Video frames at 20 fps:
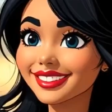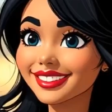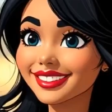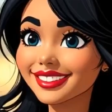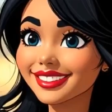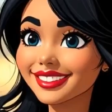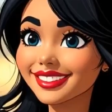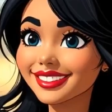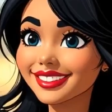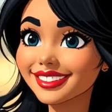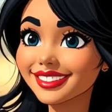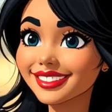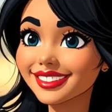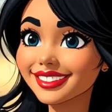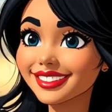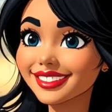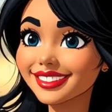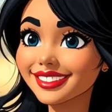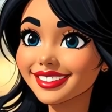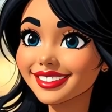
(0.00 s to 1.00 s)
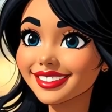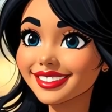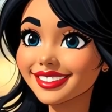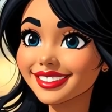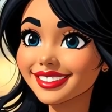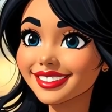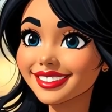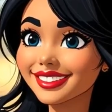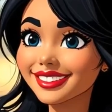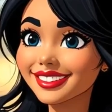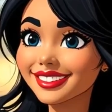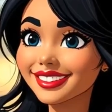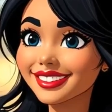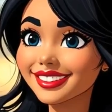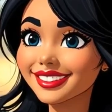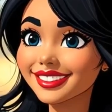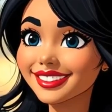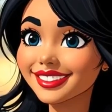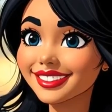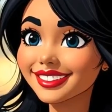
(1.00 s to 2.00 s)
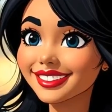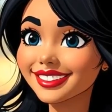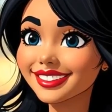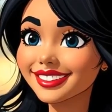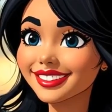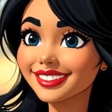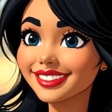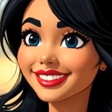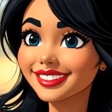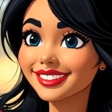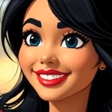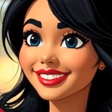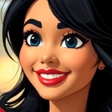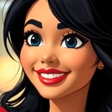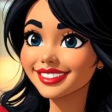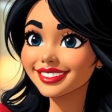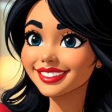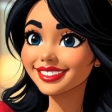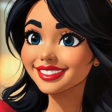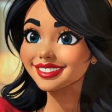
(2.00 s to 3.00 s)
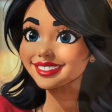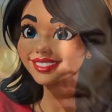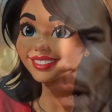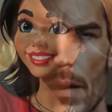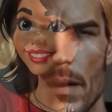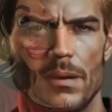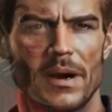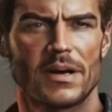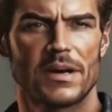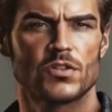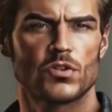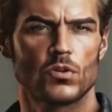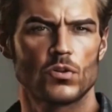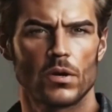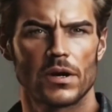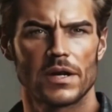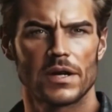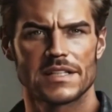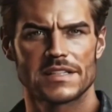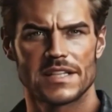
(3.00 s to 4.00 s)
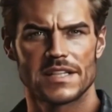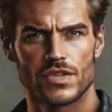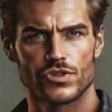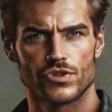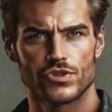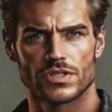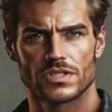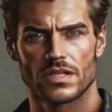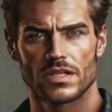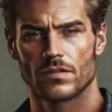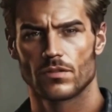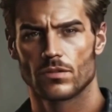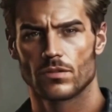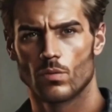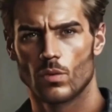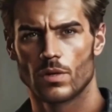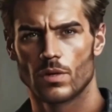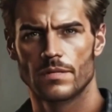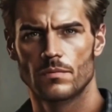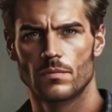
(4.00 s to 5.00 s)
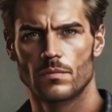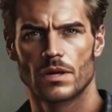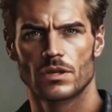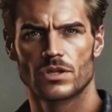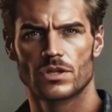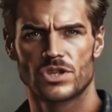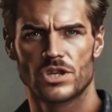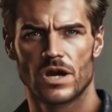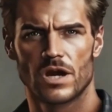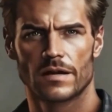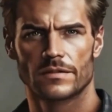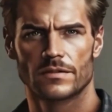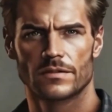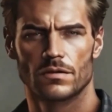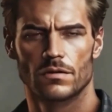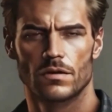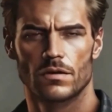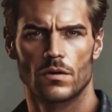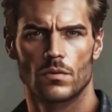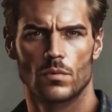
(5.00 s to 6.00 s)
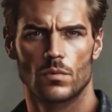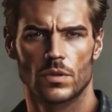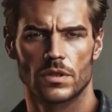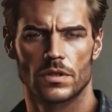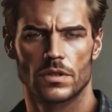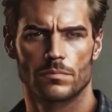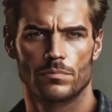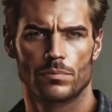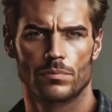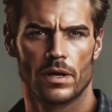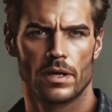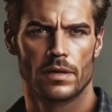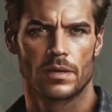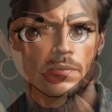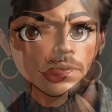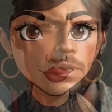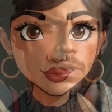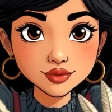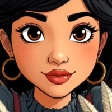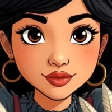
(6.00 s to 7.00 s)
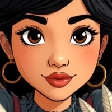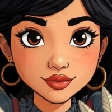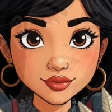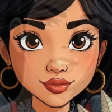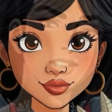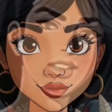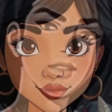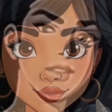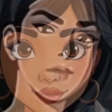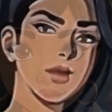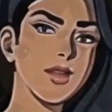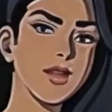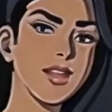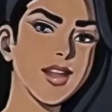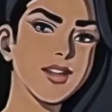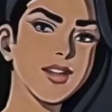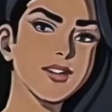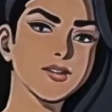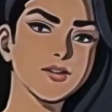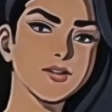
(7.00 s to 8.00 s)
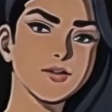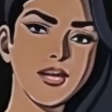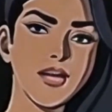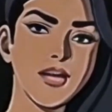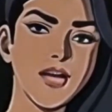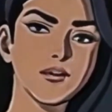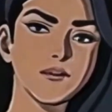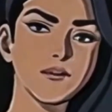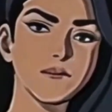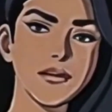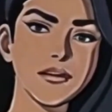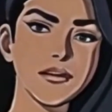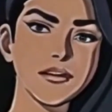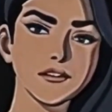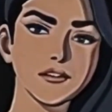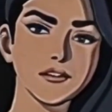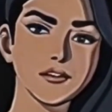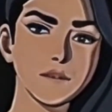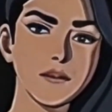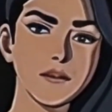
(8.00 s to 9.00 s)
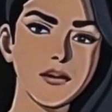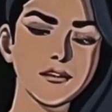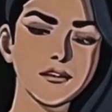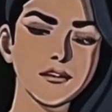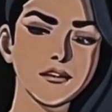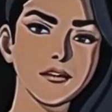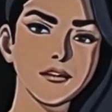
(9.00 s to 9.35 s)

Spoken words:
partner for guiding him towards unexpected ventures, inspired by historic eccentrics like the quirky Welsh doctor, William Price. Same way I did with Iron Man a little bit.